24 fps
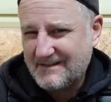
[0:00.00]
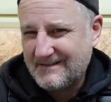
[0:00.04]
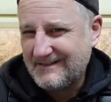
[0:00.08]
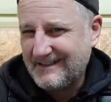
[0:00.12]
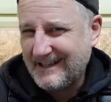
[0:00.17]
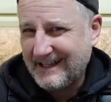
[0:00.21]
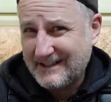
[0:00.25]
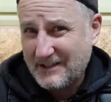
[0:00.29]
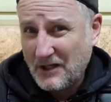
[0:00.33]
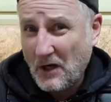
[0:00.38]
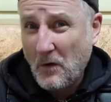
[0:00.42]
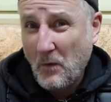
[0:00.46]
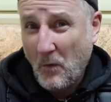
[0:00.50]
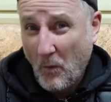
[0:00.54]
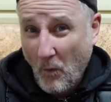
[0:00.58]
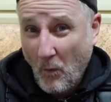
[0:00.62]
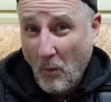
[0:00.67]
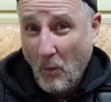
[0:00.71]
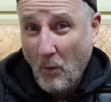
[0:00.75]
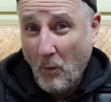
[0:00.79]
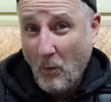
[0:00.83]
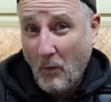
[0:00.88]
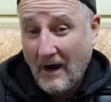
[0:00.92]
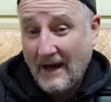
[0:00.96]
they don't
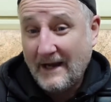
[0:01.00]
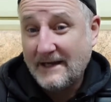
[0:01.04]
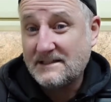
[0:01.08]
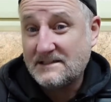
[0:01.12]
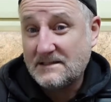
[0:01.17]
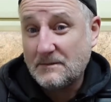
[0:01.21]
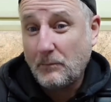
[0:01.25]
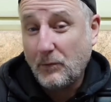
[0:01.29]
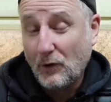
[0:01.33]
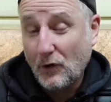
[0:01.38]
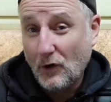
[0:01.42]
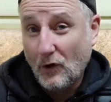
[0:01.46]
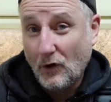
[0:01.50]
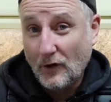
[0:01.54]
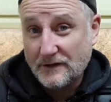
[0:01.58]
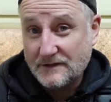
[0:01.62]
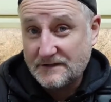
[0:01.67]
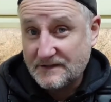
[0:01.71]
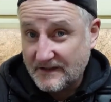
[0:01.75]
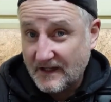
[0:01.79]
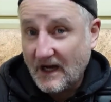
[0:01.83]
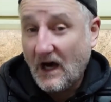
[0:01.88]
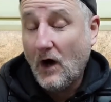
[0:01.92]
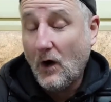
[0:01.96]
always apply
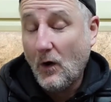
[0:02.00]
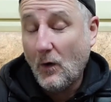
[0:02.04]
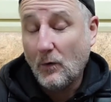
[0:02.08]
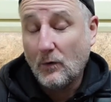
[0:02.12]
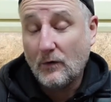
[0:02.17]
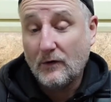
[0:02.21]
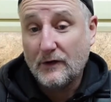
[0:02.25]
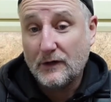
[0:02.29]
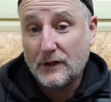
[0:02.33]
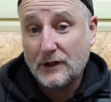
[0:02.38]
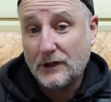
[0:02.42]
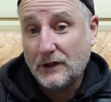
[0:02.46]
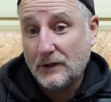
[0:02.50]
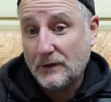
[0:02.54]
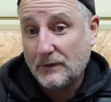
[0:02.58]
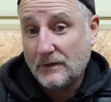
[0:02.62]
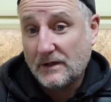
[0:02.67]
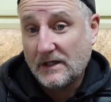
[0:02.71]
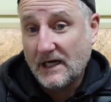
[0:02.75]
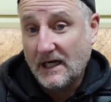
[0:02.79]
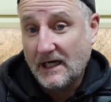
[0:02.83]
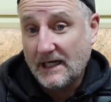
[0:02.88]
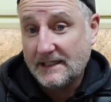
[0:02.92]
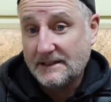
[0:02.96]
to the whole of the
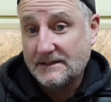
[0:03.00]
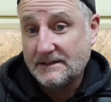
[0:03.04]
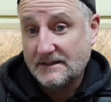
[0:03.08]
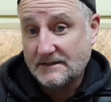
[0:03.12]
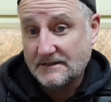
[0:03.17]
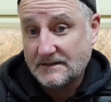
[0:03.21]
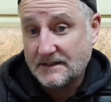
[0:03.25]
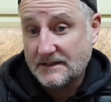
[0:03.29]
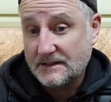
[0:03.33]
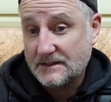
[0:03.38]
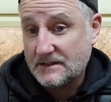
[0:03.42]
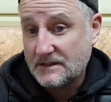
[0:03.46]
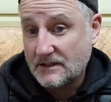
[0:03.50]
UK, does it?